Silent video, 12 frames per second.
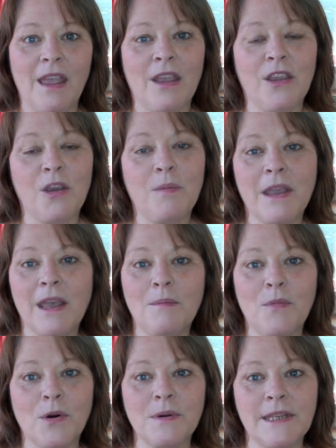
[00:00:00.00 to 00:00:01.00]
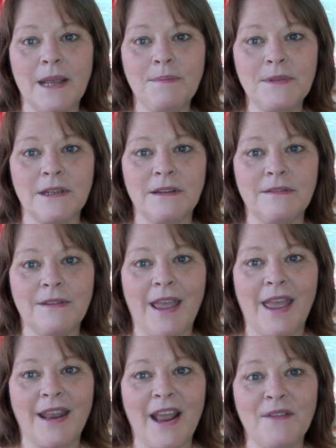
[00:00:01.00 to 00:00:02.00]
you become more receptive.
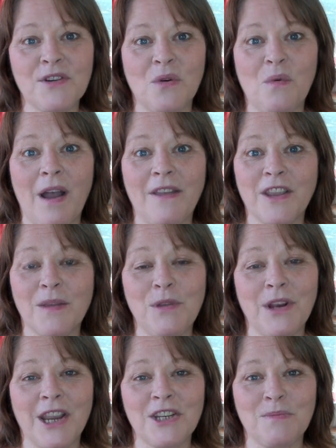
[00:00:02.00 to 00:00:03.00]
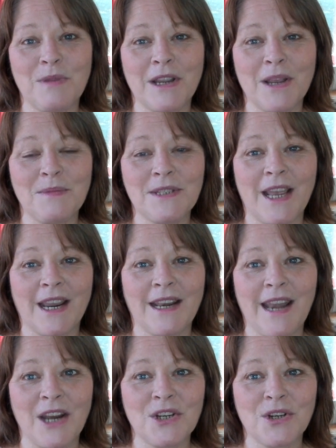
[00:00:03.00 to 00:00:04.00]
And after a while, the communication becomes
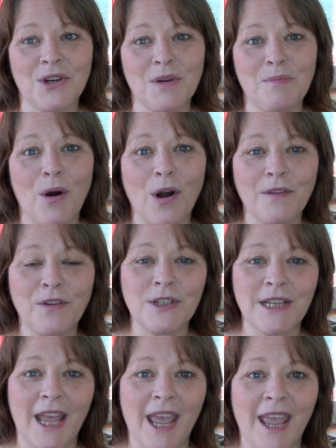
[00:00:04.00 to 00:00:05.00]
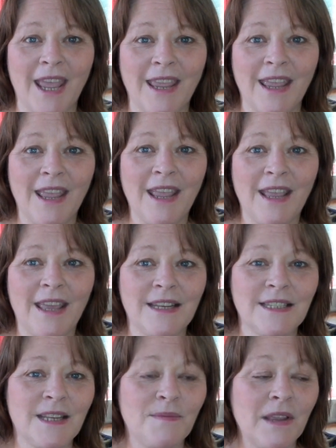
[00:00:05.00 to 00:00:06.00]
second nature, part of your day. It
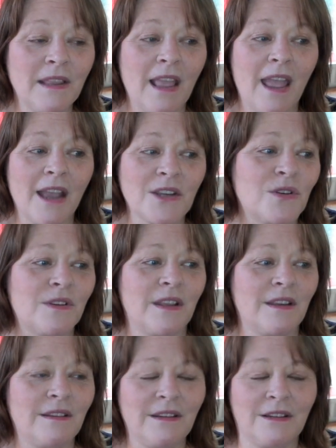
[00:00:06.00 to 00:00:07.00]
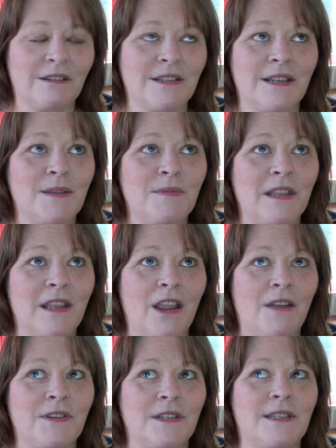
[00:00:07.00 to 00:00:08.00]
isn't something extra that, it's not something that you
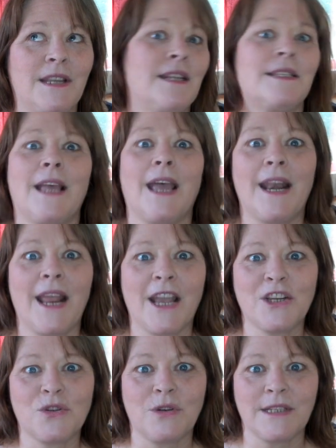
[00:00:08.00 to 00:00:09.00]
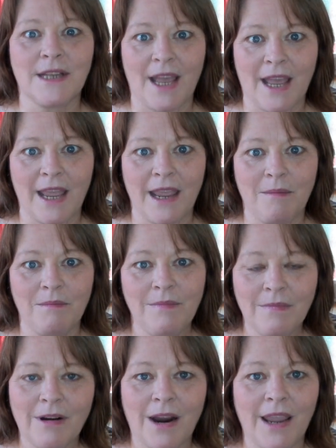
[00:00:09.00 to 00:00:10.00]
have to set aside extra
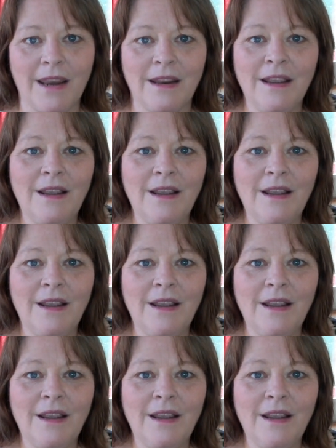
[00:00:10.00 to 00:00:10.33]
time, right?